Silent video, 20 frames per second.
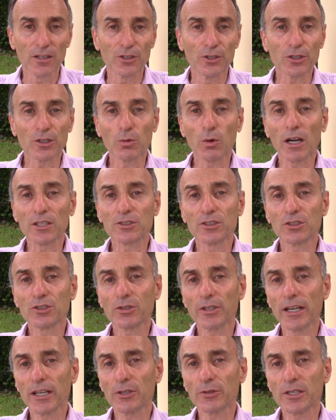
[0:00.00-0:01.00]
You can watch the
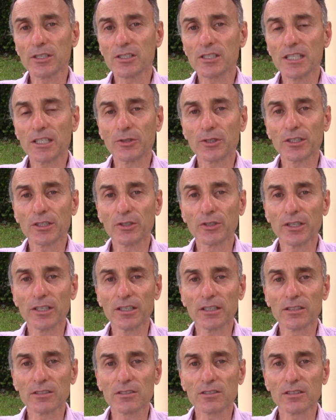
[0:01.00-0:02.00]
trailer at
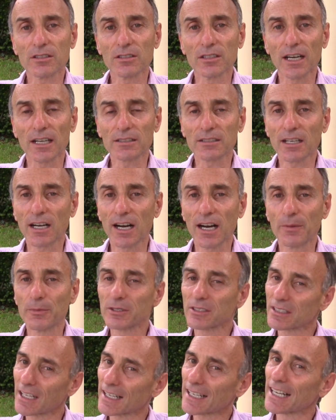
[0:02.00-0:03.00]
secretingredients.com.
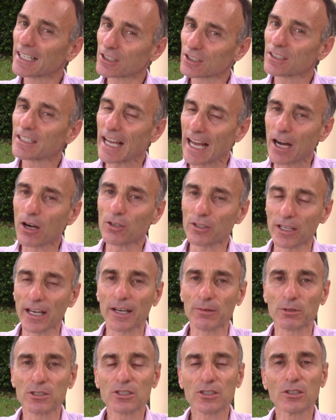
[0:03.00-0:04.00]
It's not actually out
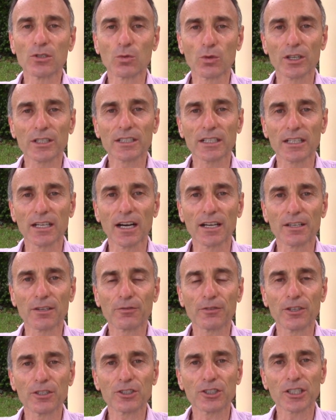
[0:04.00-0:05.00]
yet. We're still working on it,
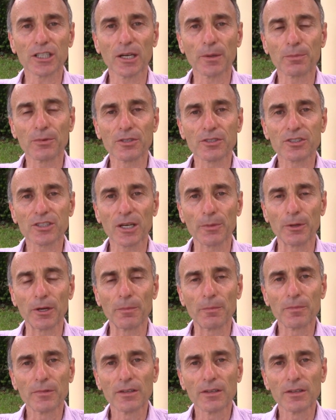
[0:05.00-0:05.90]
finishing up this summer.